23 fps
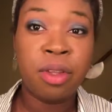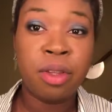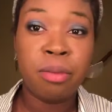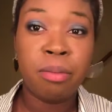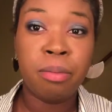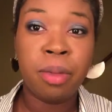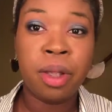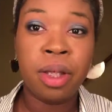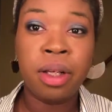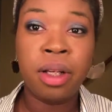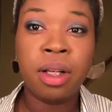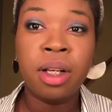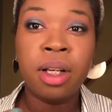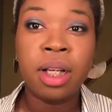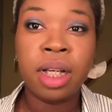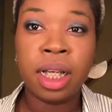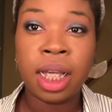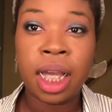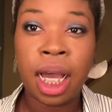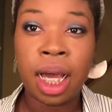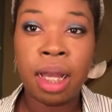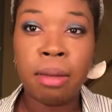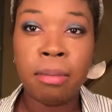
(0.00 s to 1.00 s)
in the mirror,
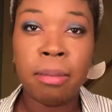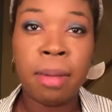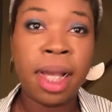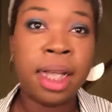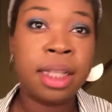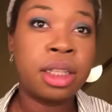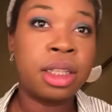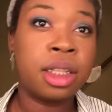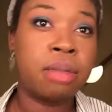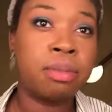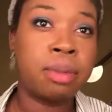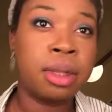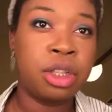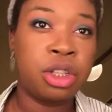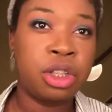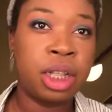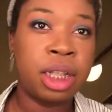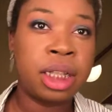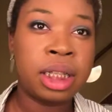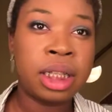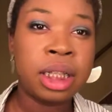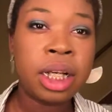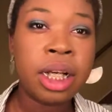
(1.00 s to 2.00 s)
it kind of matches my
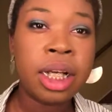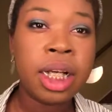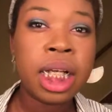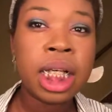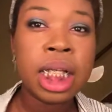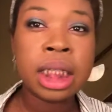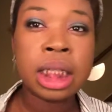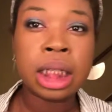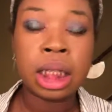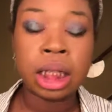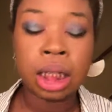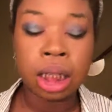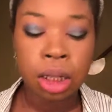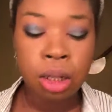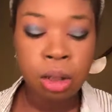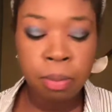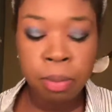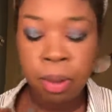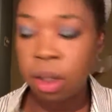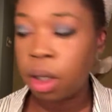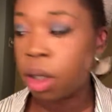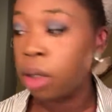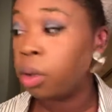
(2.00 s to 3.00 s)
chest area. It's a little
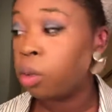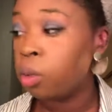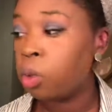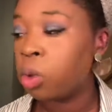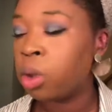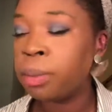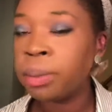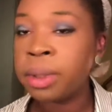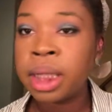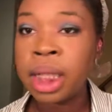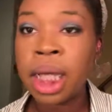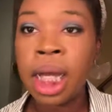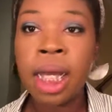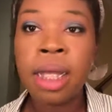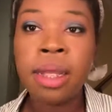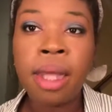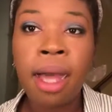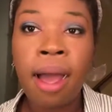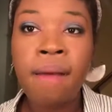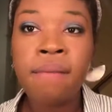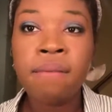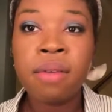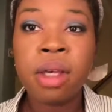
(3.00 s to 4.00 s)
bit on the warm side,
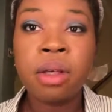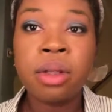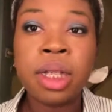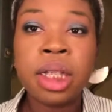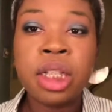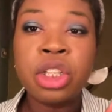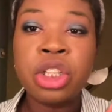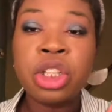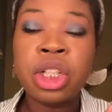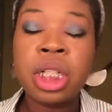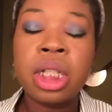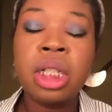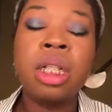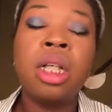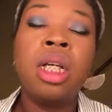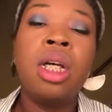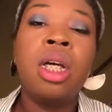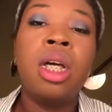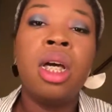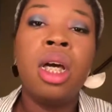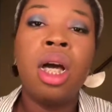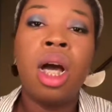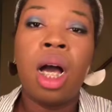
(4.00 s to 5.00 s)
that foundation.
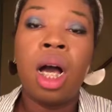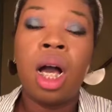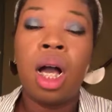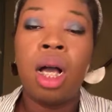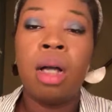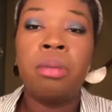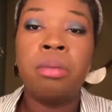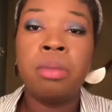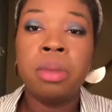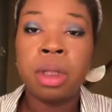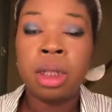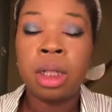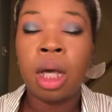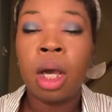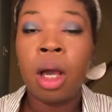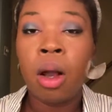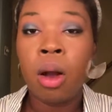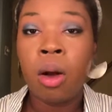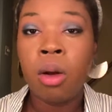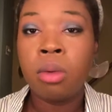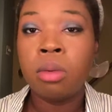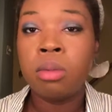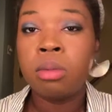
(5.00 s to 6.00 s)

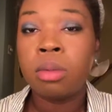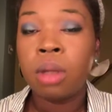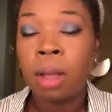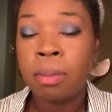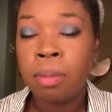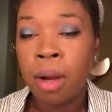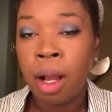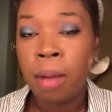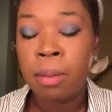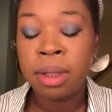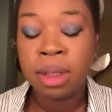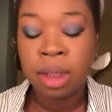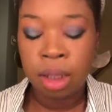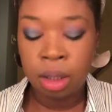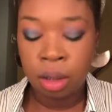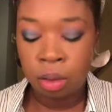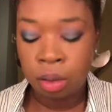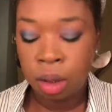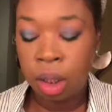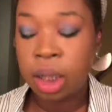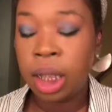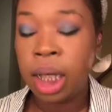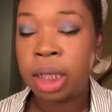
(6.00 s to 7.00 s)
So I promise I
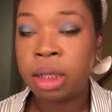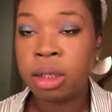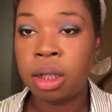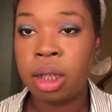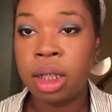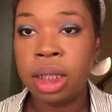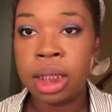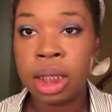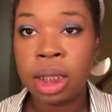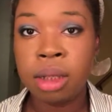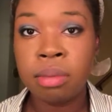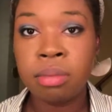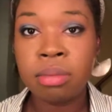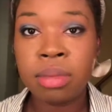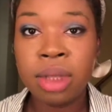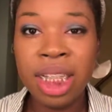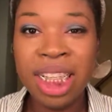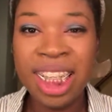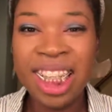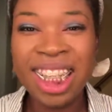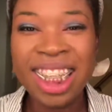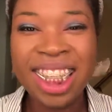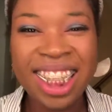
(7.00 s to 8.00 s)
don't look as crazy
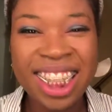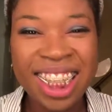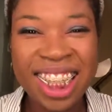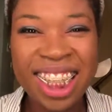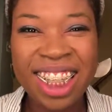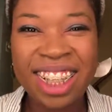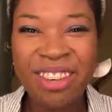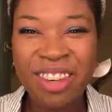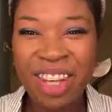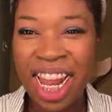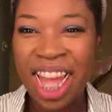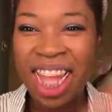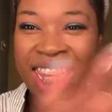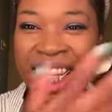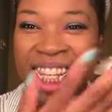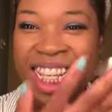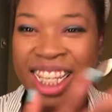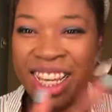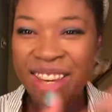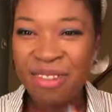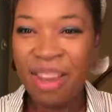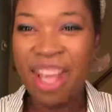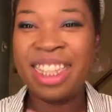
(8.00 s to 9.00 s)
when I
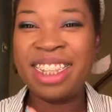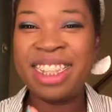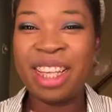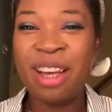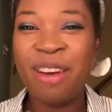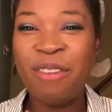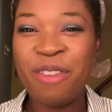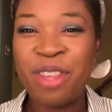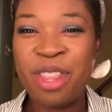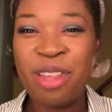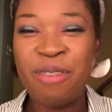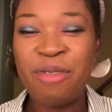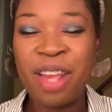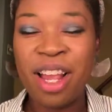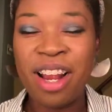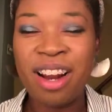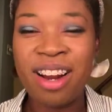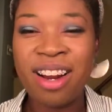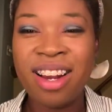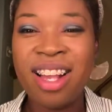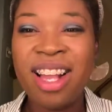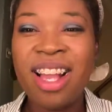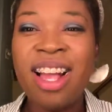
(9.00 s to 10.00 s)
look at myself in the
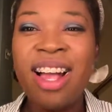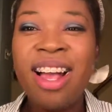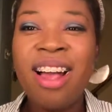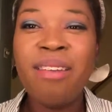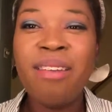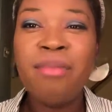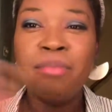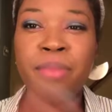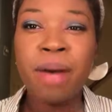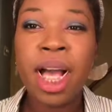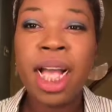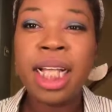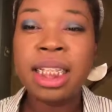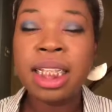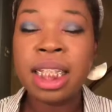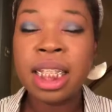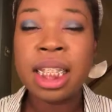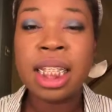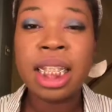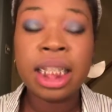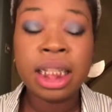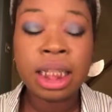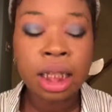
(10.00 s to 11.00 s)
mirror. But
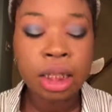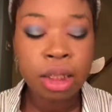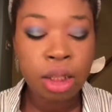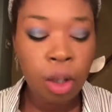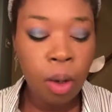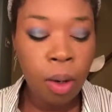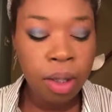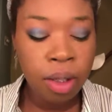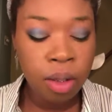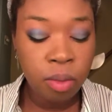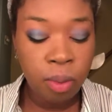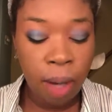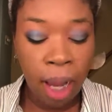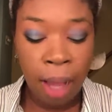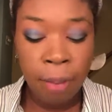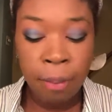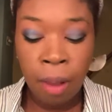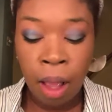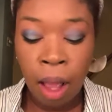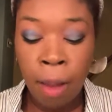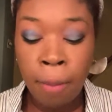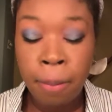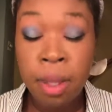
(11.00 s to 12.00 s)
this is going to
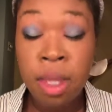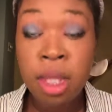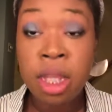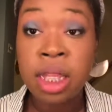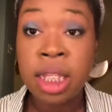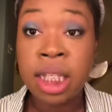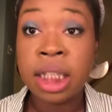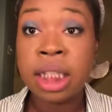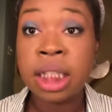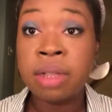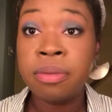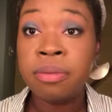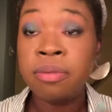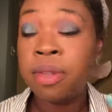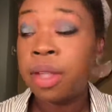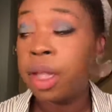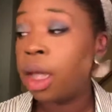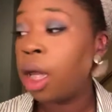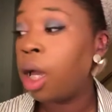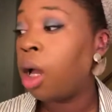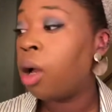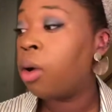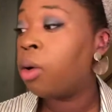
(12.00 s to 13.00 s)
wrap up this
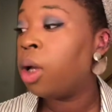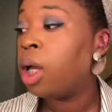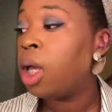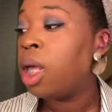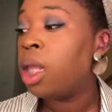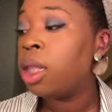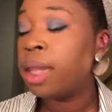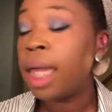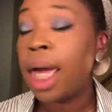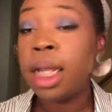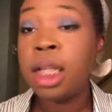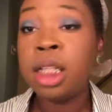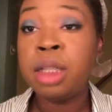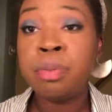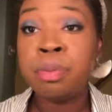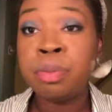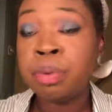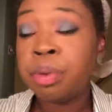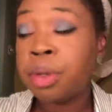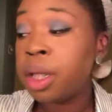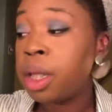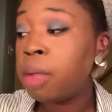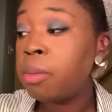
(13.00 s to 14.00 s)
video. That is
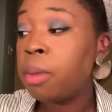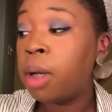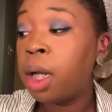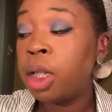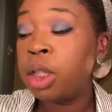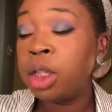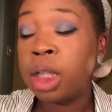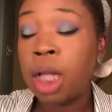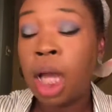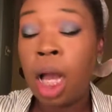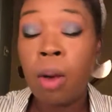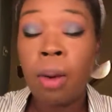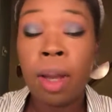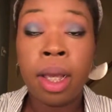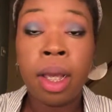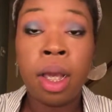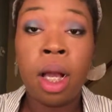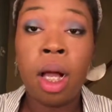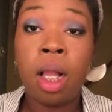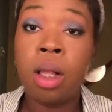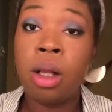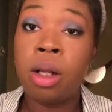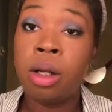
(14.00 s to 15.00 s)
pretty much how I
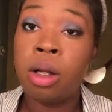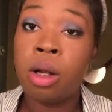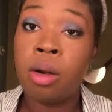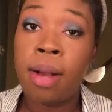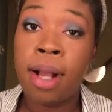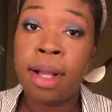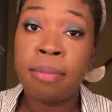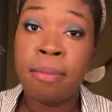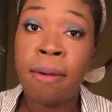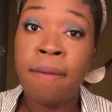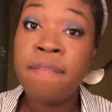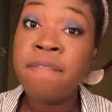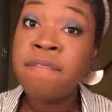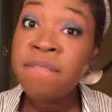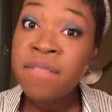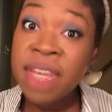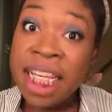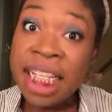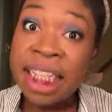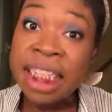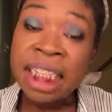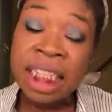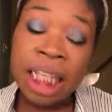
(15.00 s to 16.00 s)
color correct my
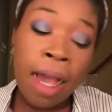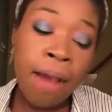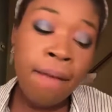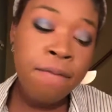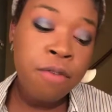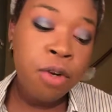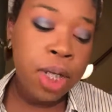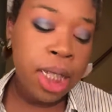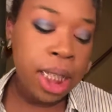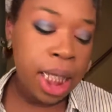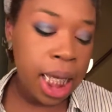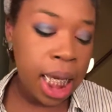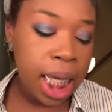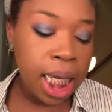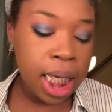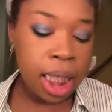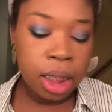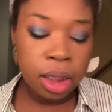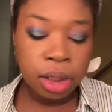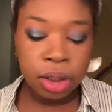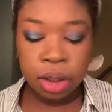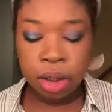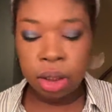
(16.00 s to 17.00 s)
face every
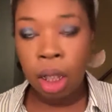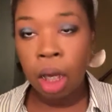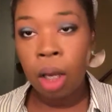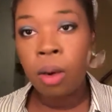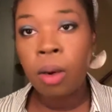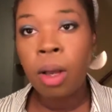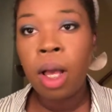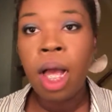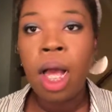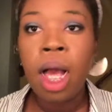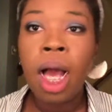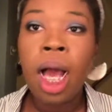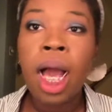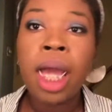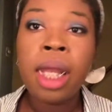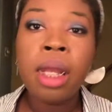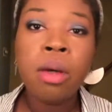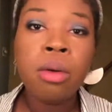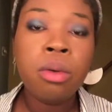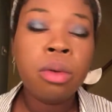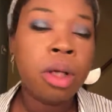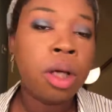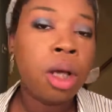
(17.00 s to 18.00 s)
day. So I
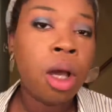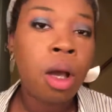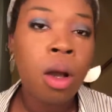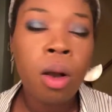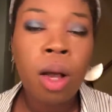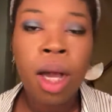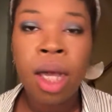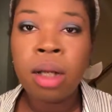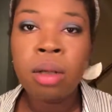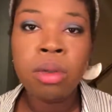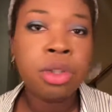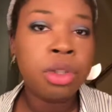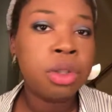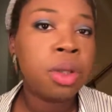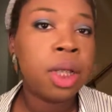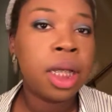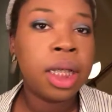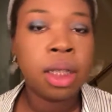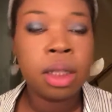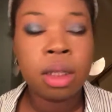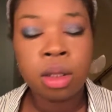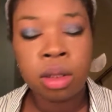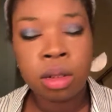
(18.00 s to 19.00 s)
don't do
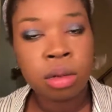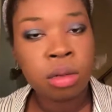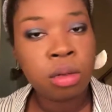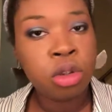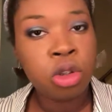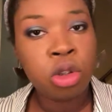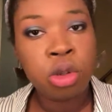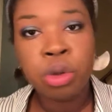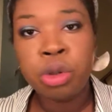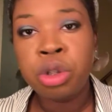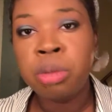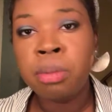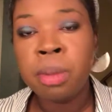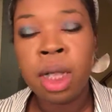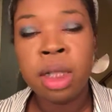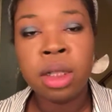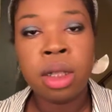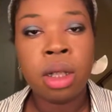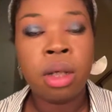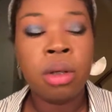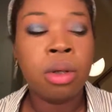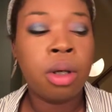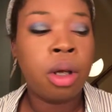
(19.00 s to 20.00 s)
like too
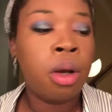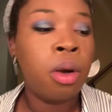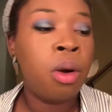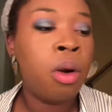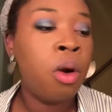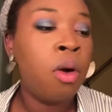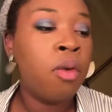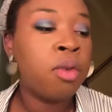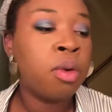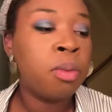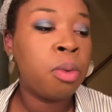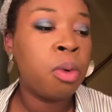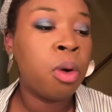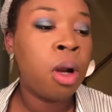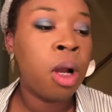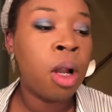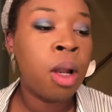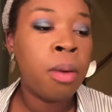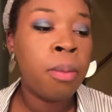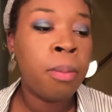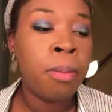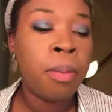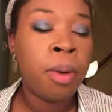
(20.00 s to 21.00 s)
much. I don't go
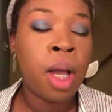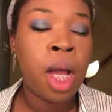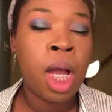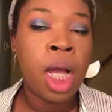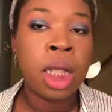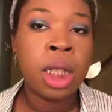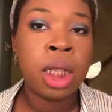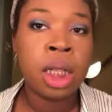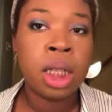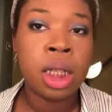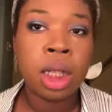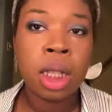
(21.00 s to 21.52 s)
overboard, but